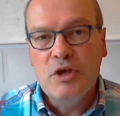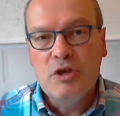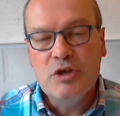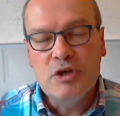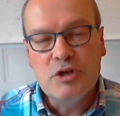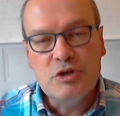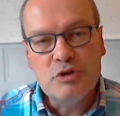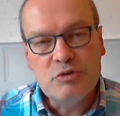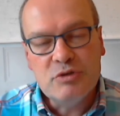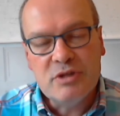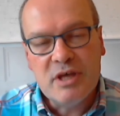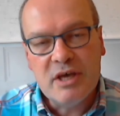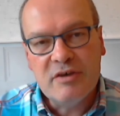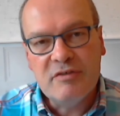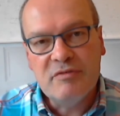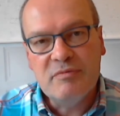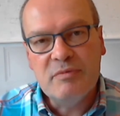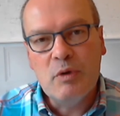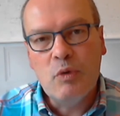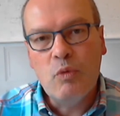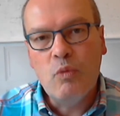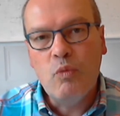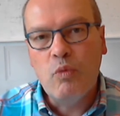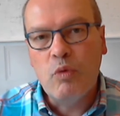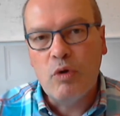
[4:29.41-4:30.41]
You don't have to
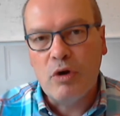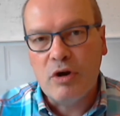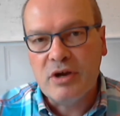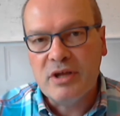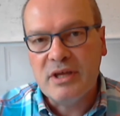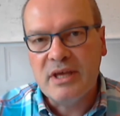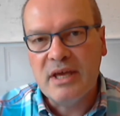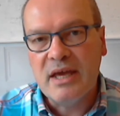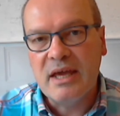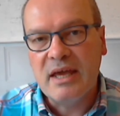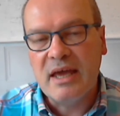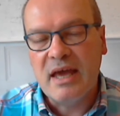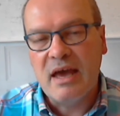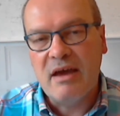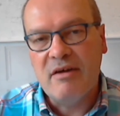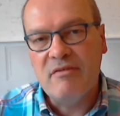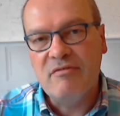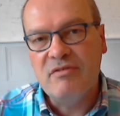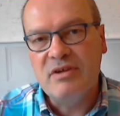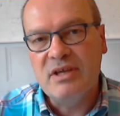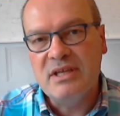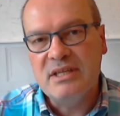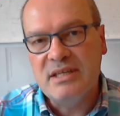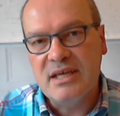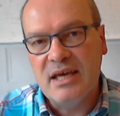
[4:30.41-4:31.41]
be working
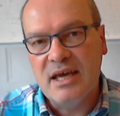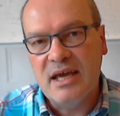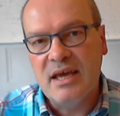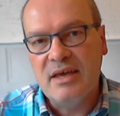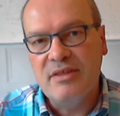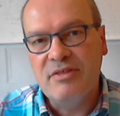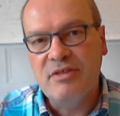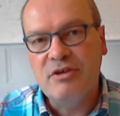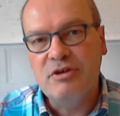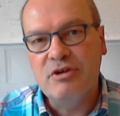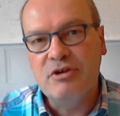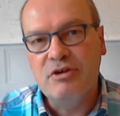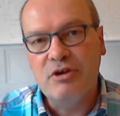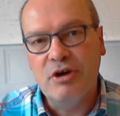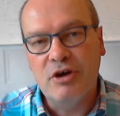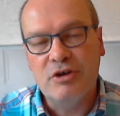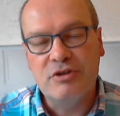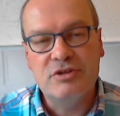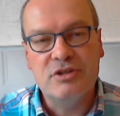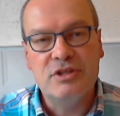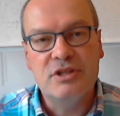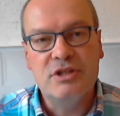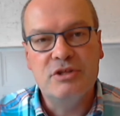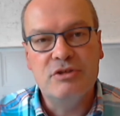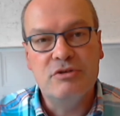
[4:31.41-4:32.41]
every day that you're
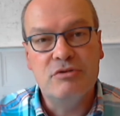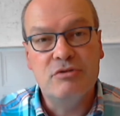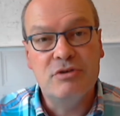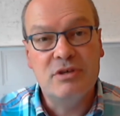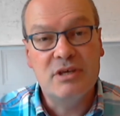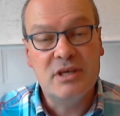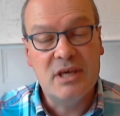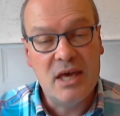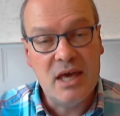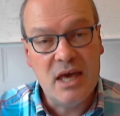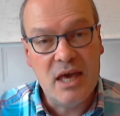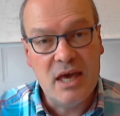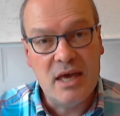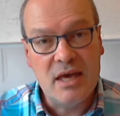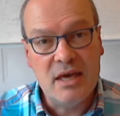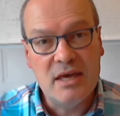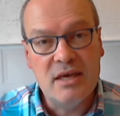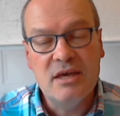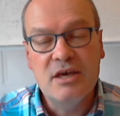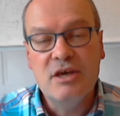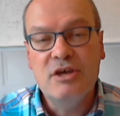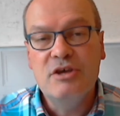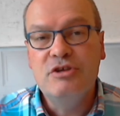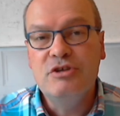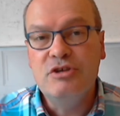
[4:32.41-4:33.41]
not in the UK,